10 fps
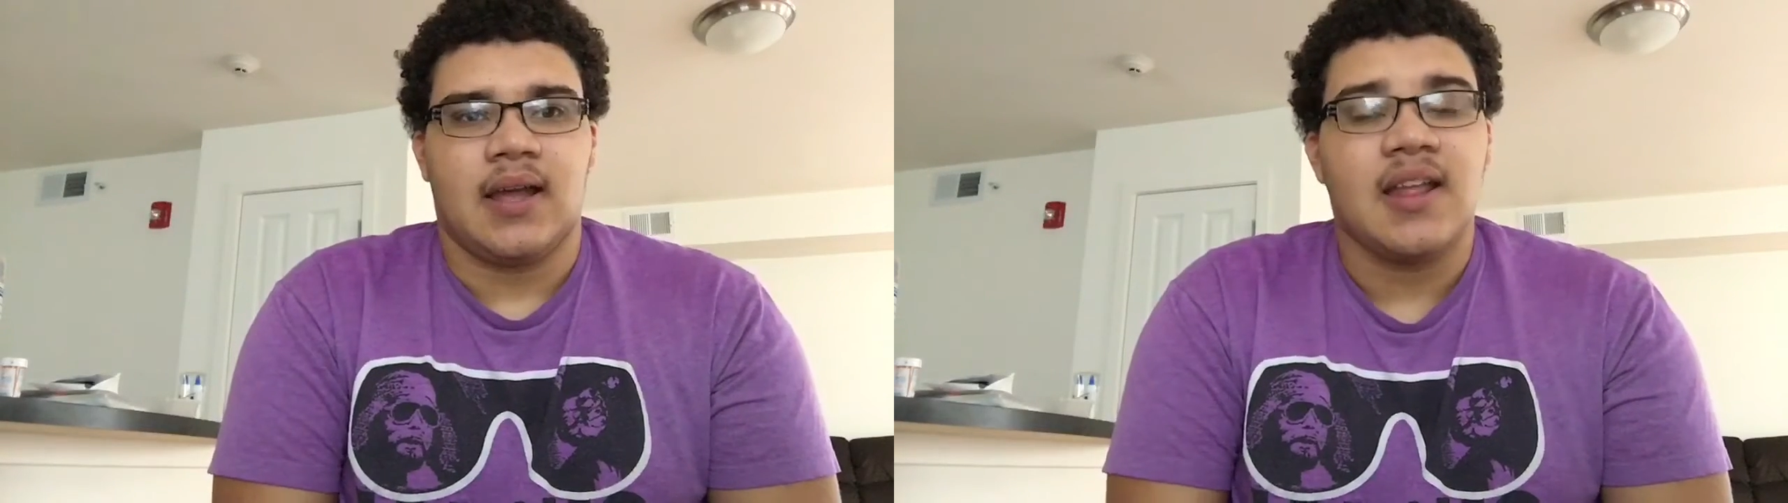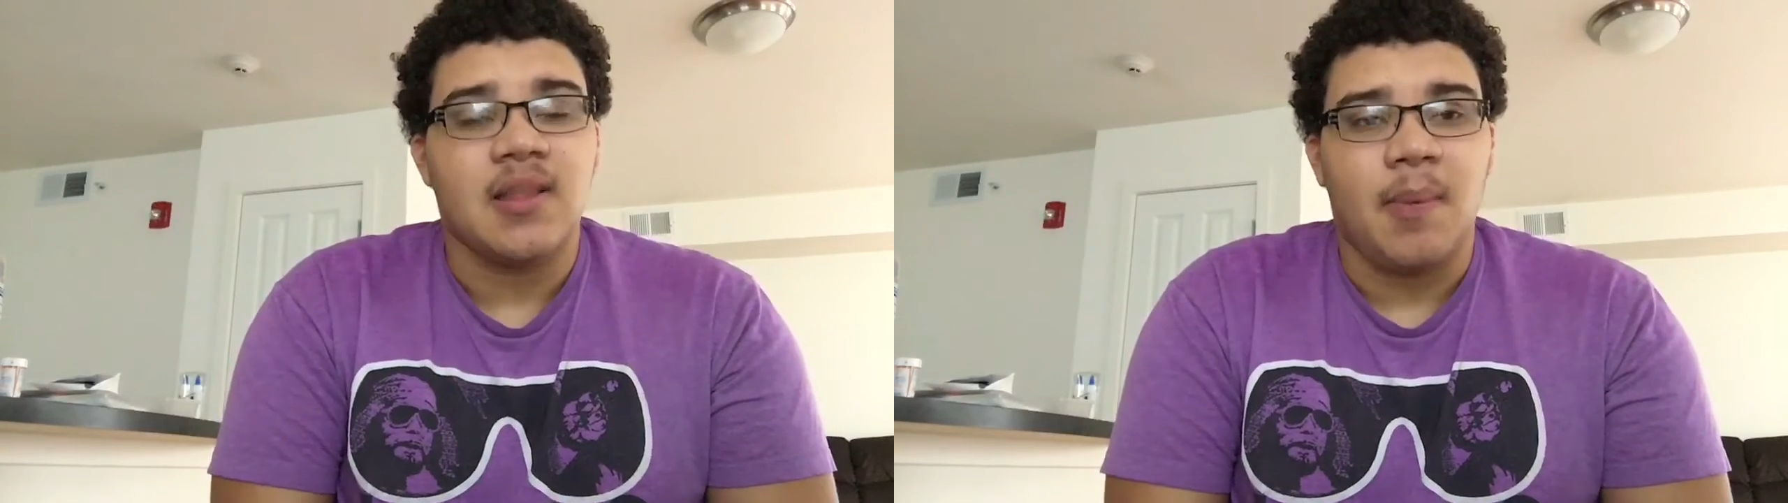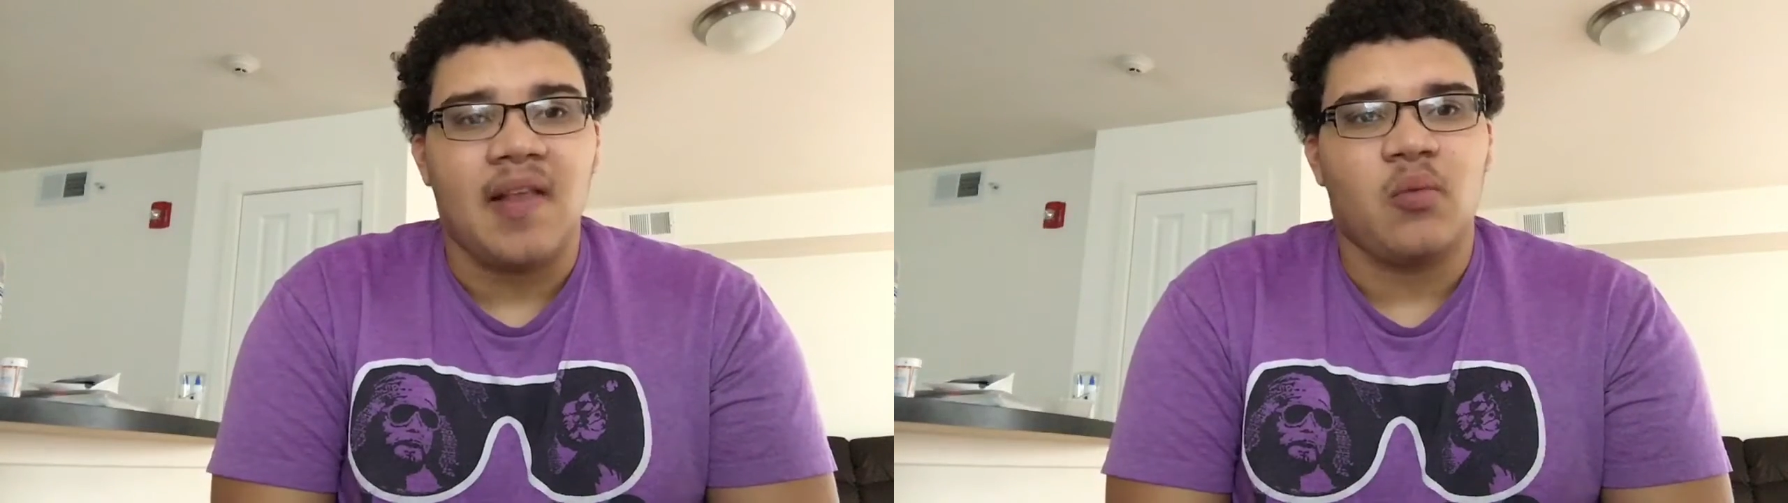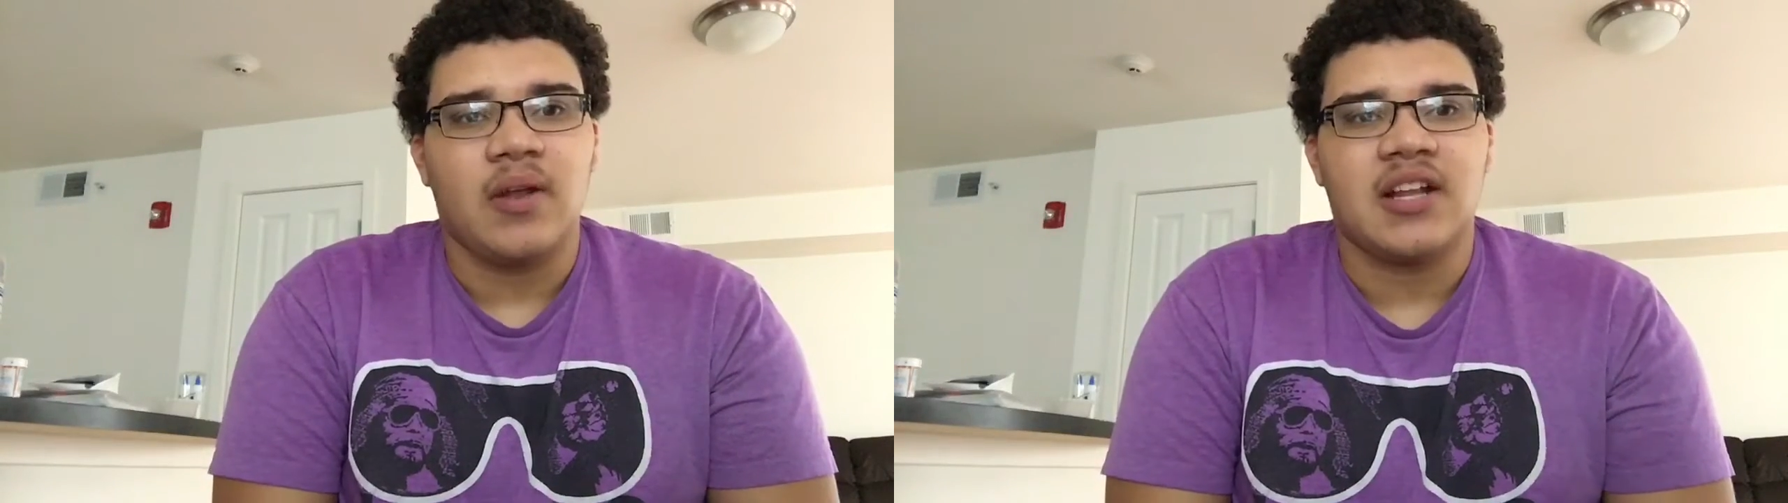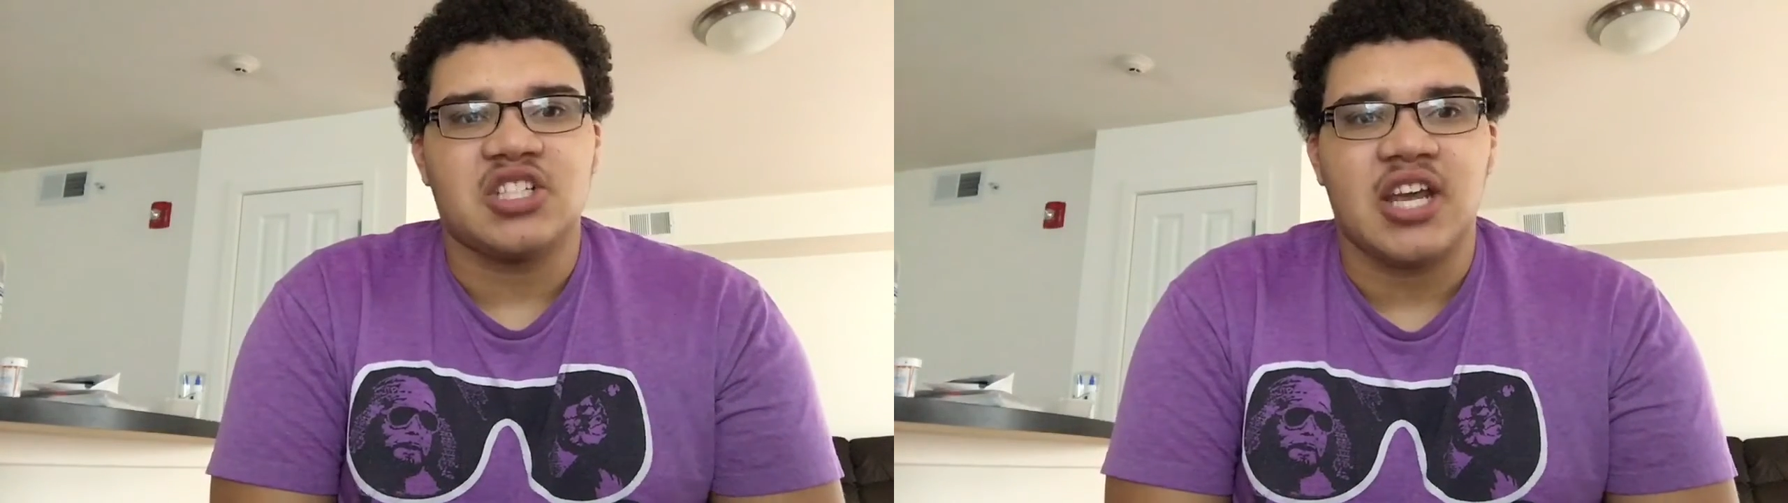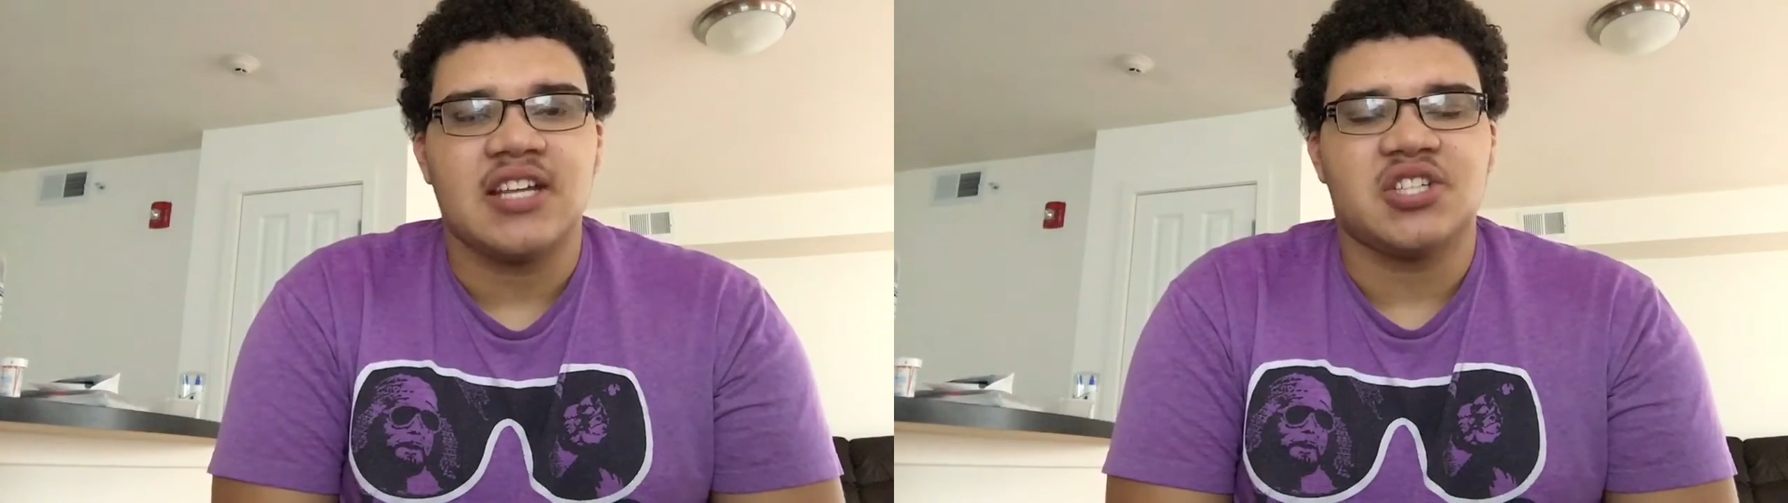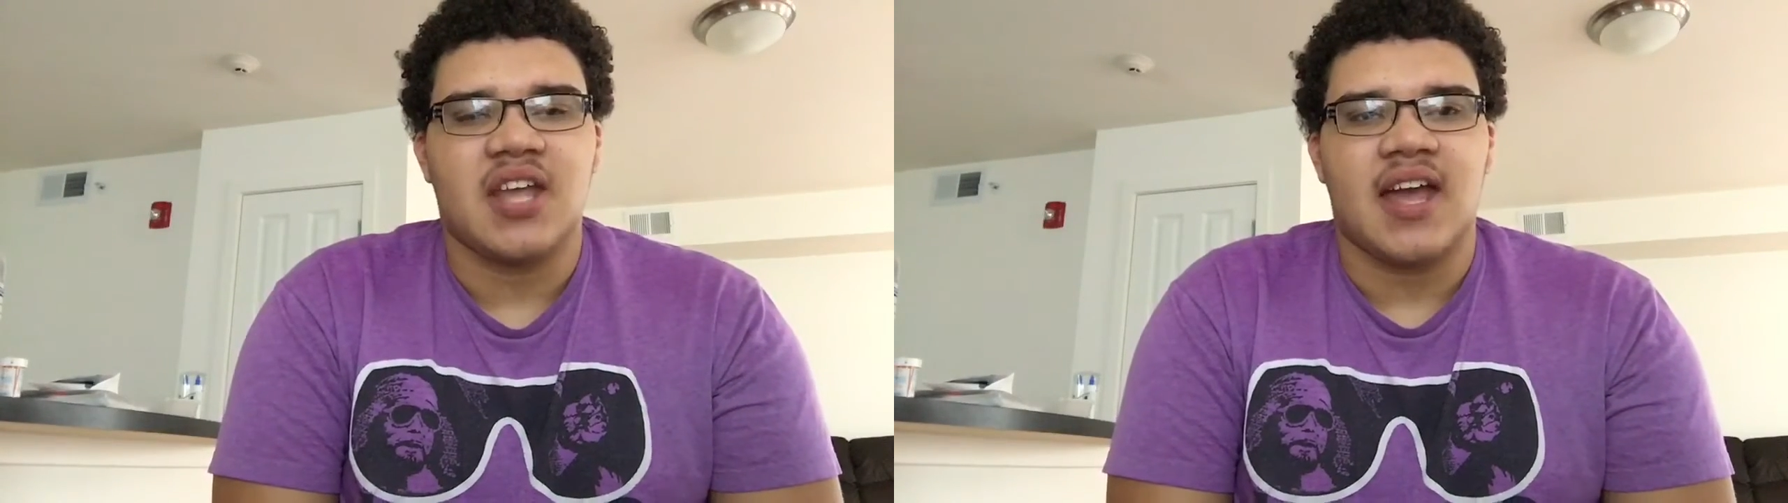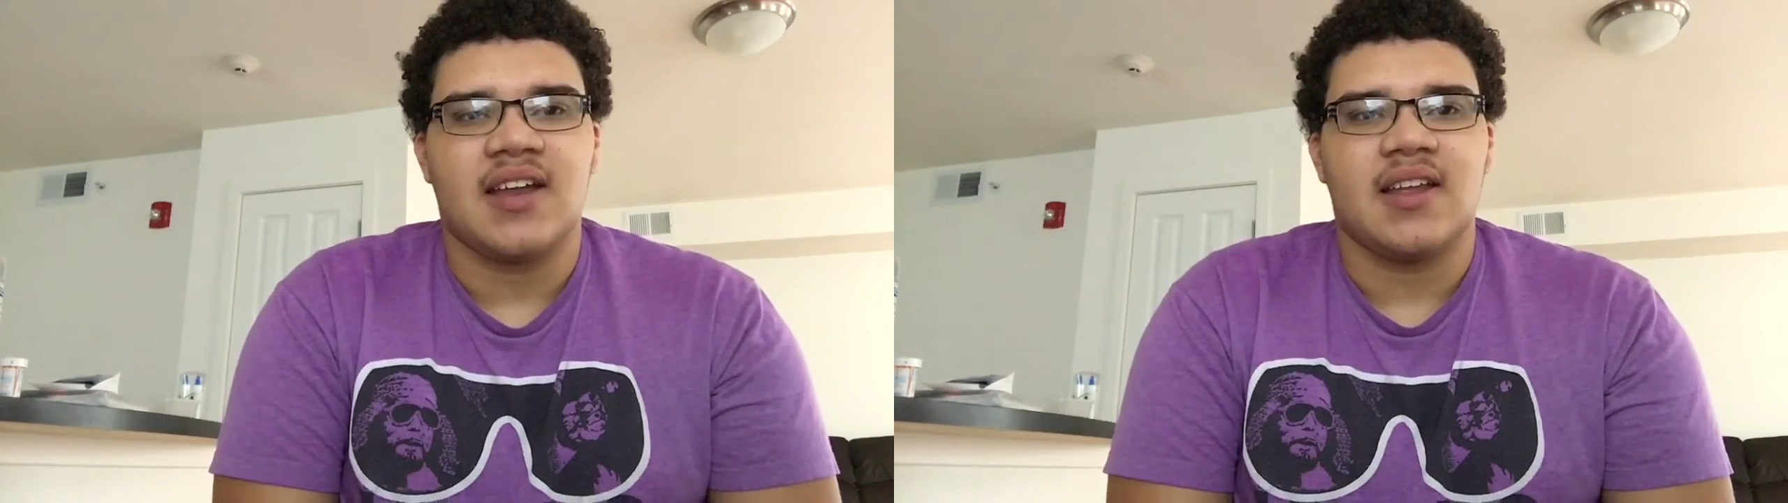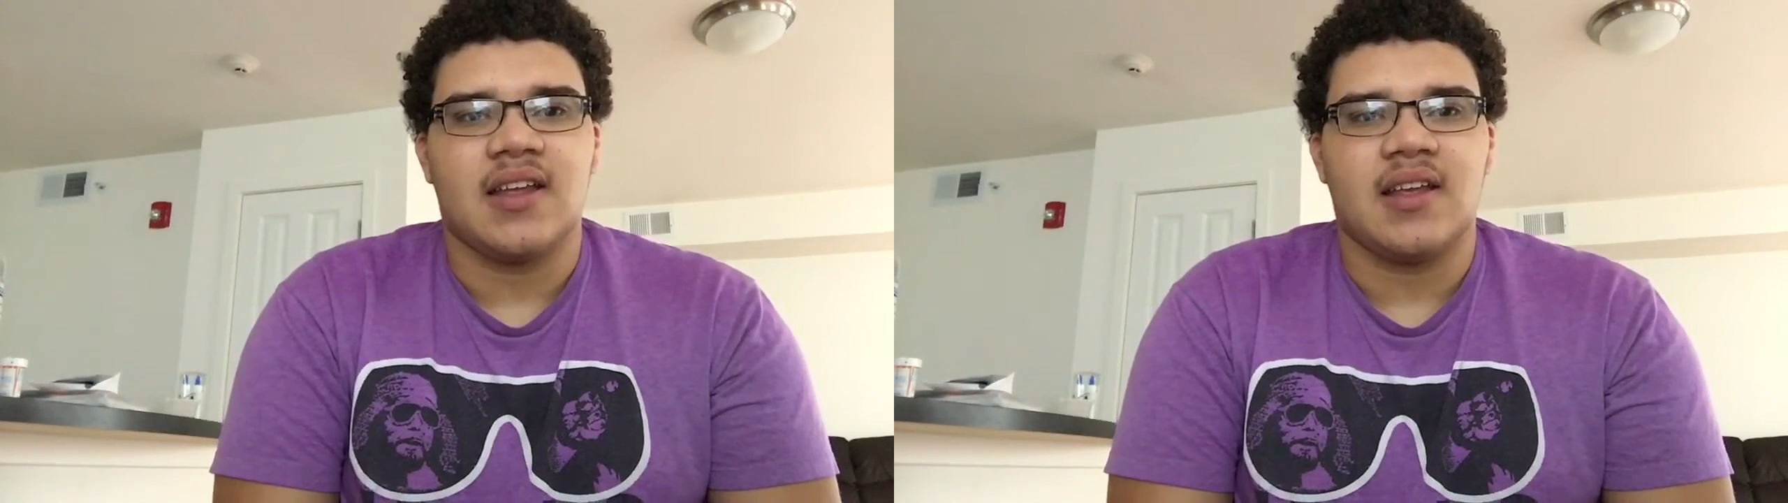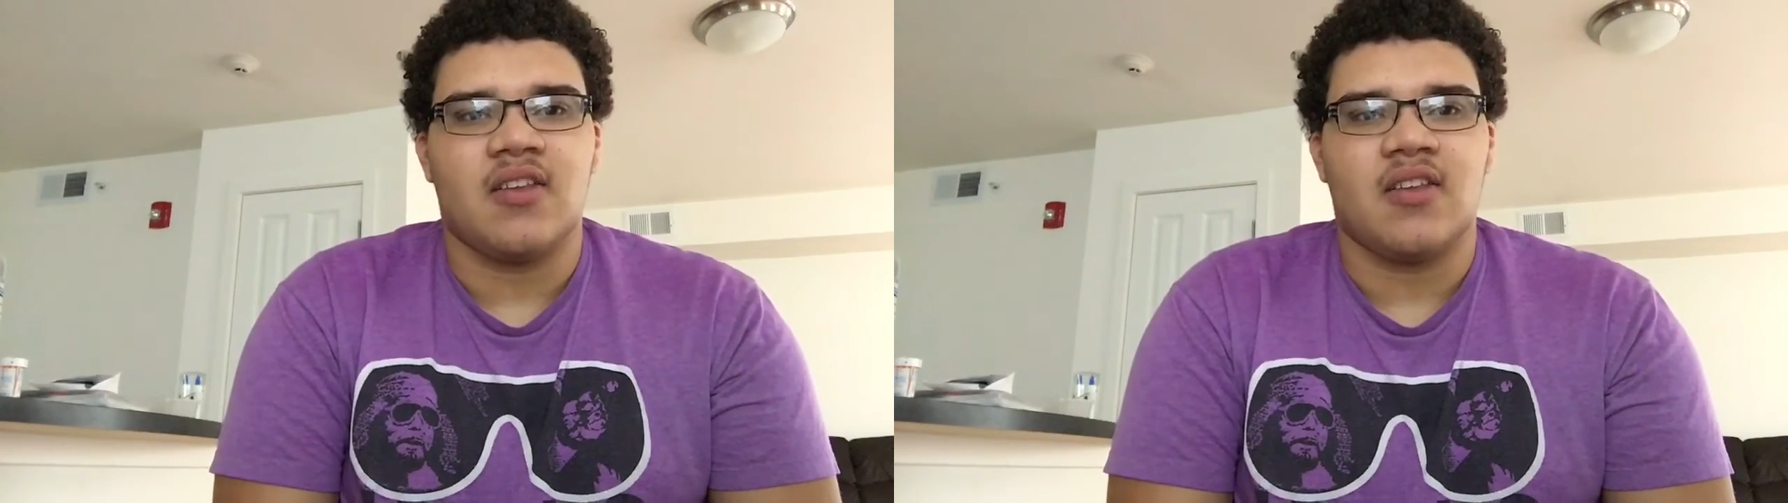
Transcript: And the best way to change that